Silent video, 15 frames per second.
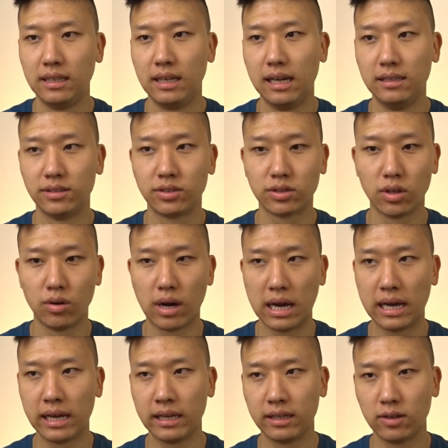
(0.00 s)
and so
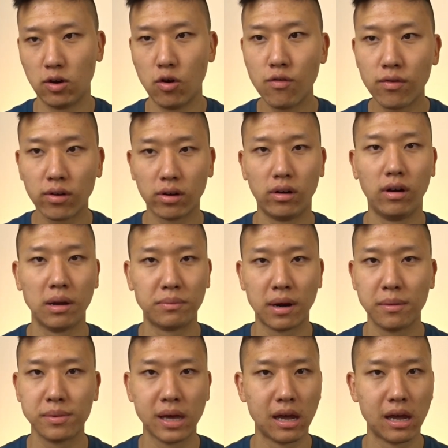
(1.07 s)
I probably